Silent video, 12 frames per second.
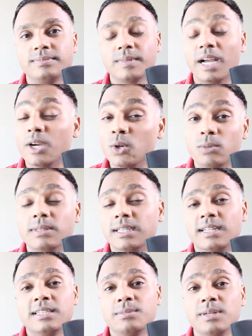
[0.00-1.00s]
I hope that
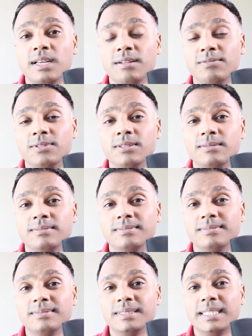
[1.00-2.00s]
has been helpful,
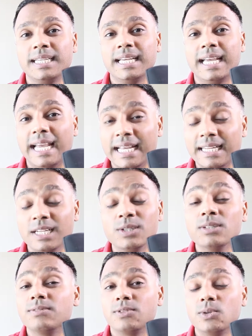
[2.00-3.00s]
and I
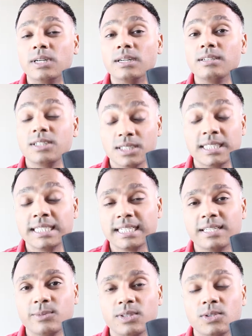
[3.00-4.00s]
look forward to
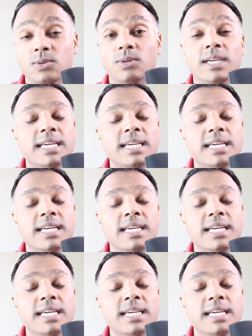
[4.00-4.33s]
connecting with you.